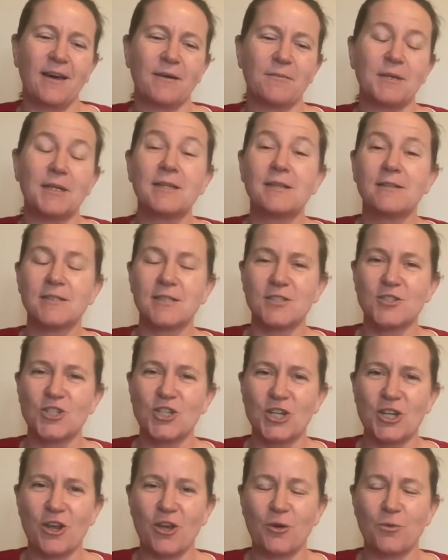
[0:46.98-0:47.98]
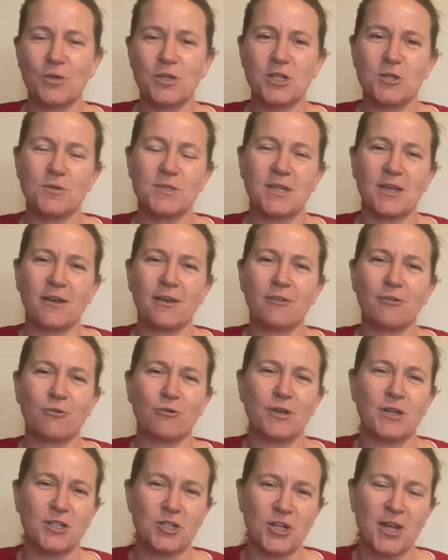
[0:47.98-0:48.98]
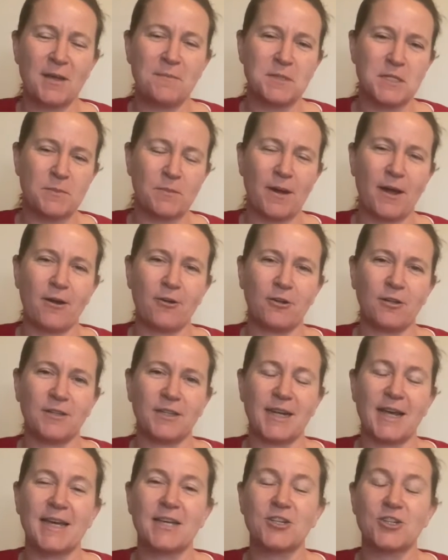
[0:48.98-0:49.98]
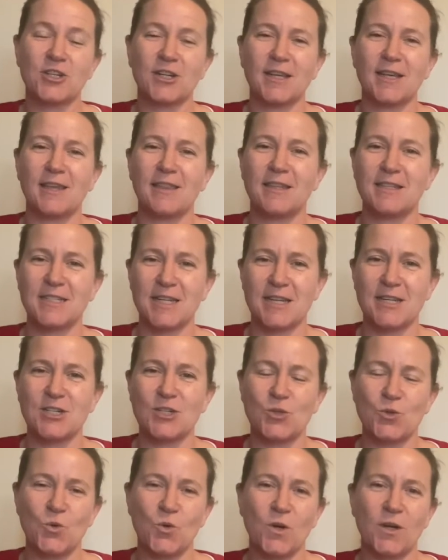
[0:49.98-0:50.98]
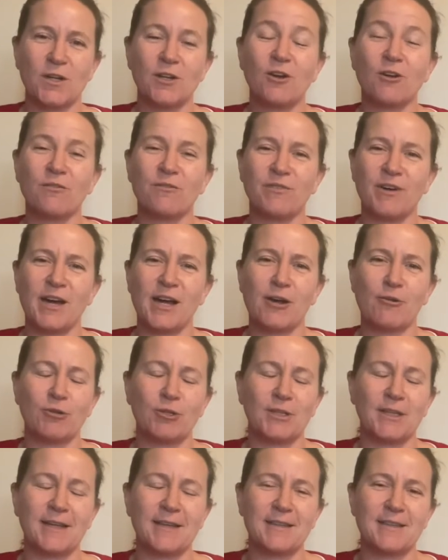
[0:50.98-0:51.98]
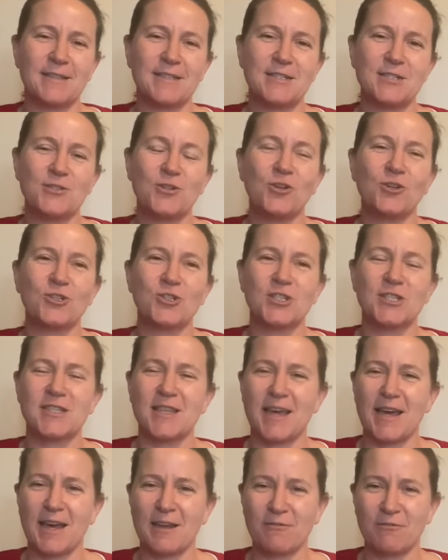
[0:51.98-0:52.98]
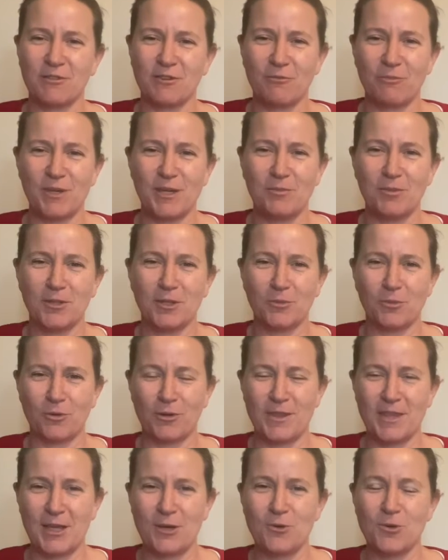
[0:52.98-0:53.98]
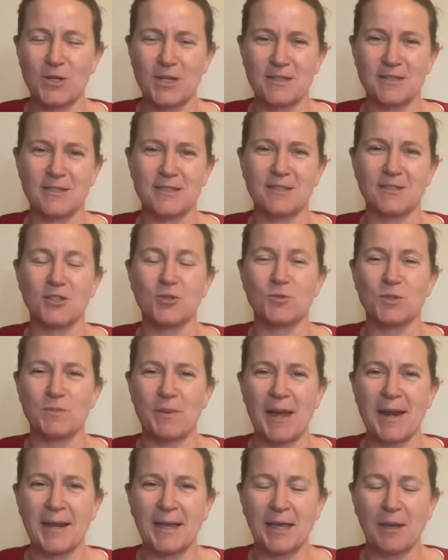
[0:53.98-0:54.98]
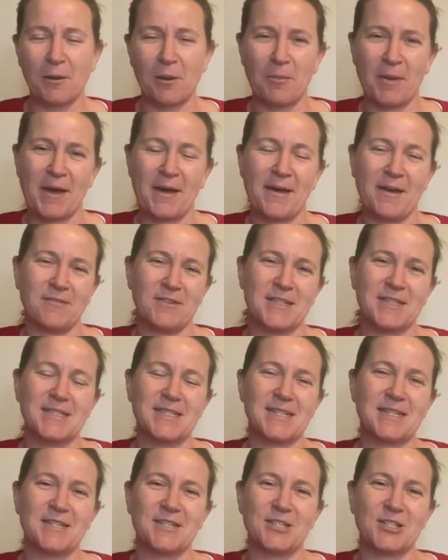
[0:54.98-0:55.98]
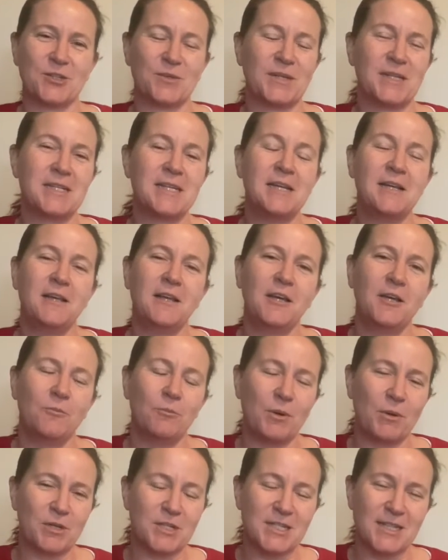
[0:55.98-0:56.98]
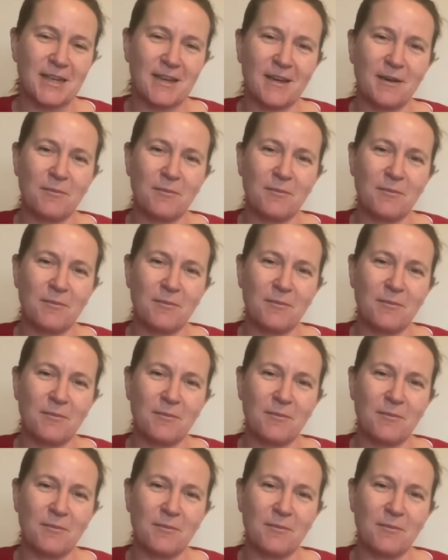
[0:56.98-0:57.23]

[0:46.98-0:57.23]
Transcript: Little did she know when she was going through her shame spiral that actually the TED Talk had gone viral, and not just the handful of people that were in the audience that she was panicking about having seen her do it, but